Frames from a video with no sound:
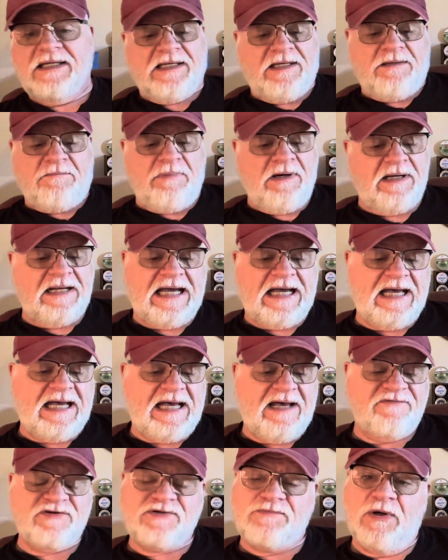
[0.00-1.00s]
But
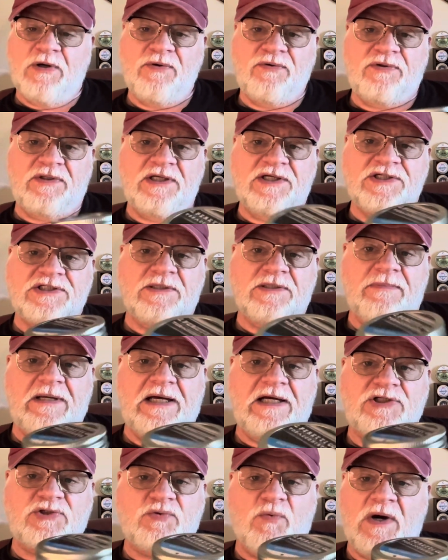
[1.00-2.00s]
I've smoked this
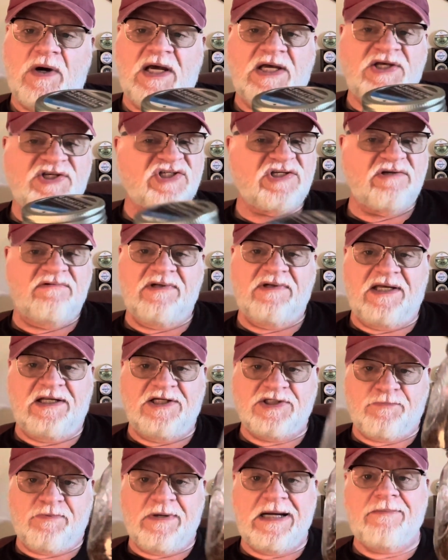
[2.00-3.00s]
about twice, and
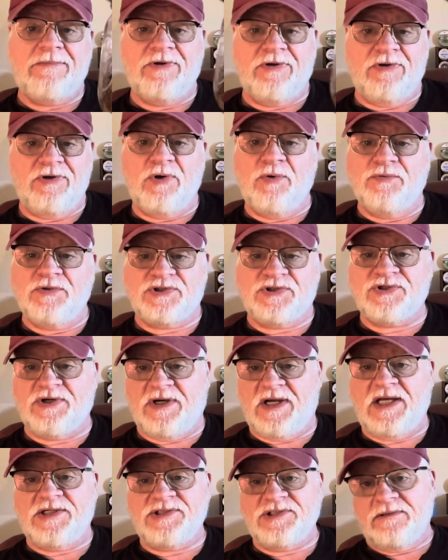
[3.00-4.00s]
it's probably going to go in the
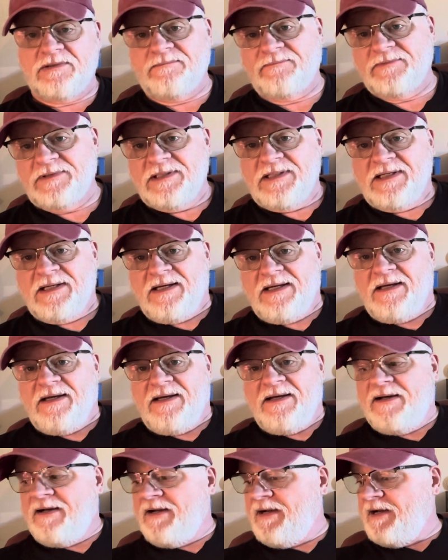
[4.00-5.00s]
trash.
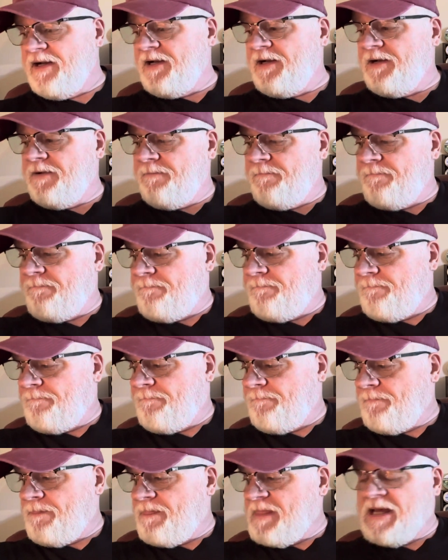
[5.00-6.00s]

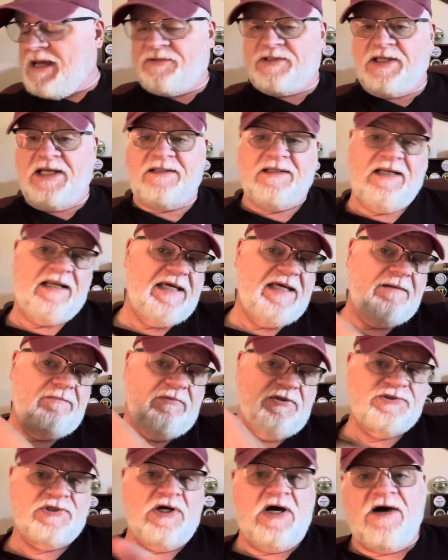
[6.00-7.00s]
I'll take the
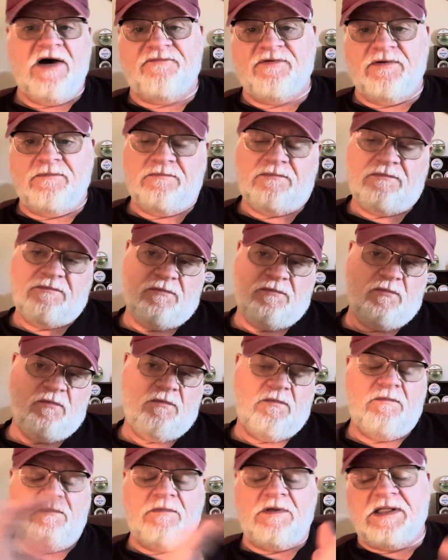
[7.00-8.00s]
labels off and
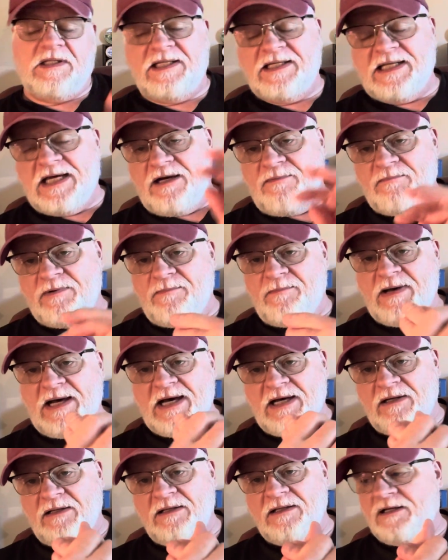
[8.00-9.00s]
clean out my
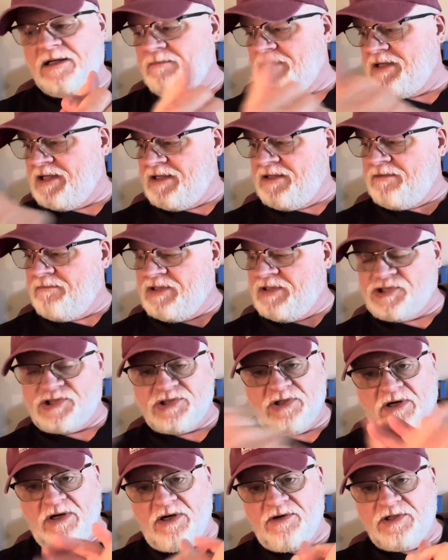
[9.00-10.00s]
bottle, my
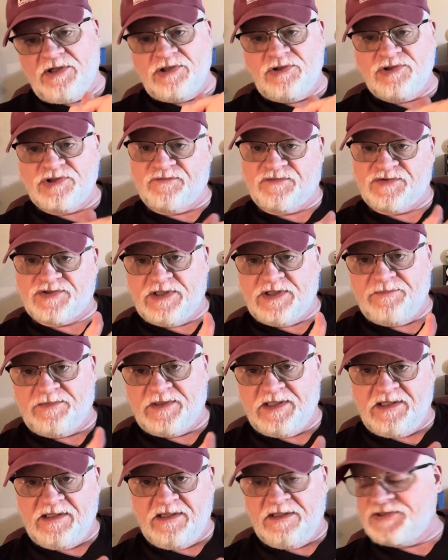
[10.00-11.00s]
jar, and use it for
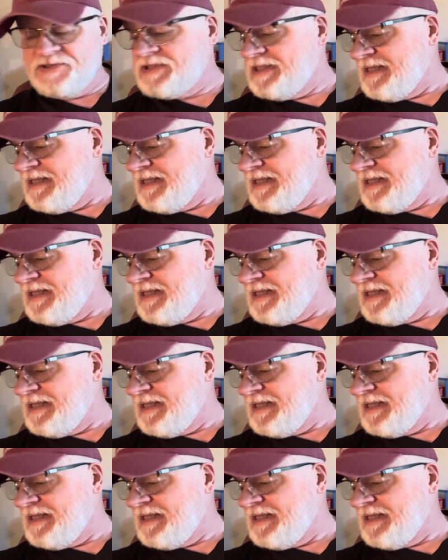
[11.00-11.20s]
something else.